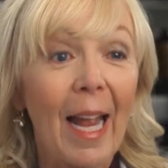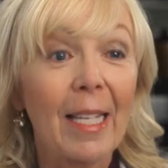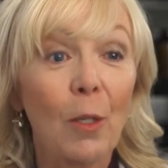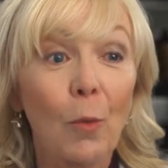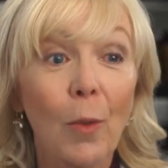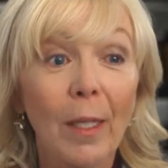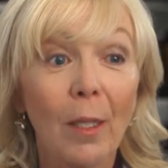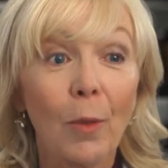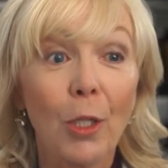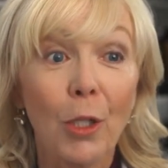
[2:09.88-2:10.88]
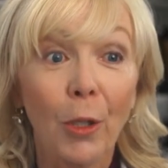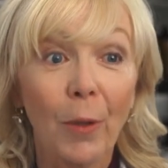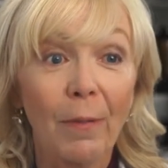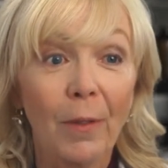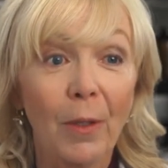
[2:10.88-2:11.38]
as it will with
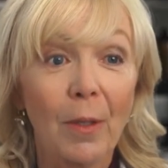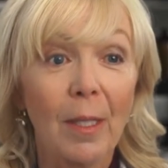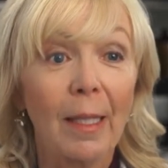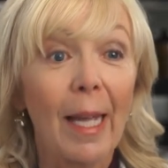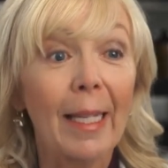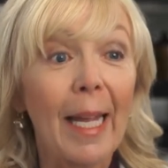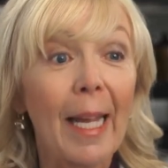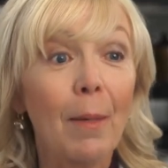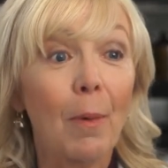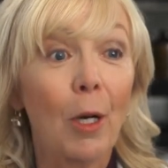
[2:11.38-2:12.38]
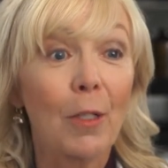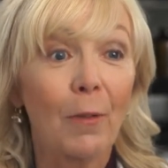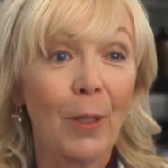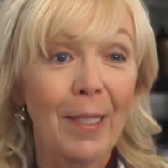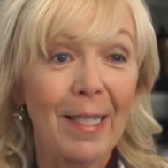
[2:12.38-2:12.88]
sugary foods, like candy bars
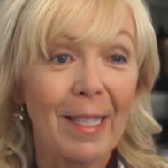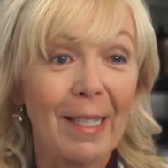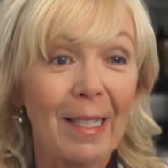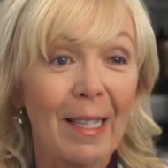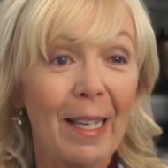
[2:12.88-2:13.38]
for instance.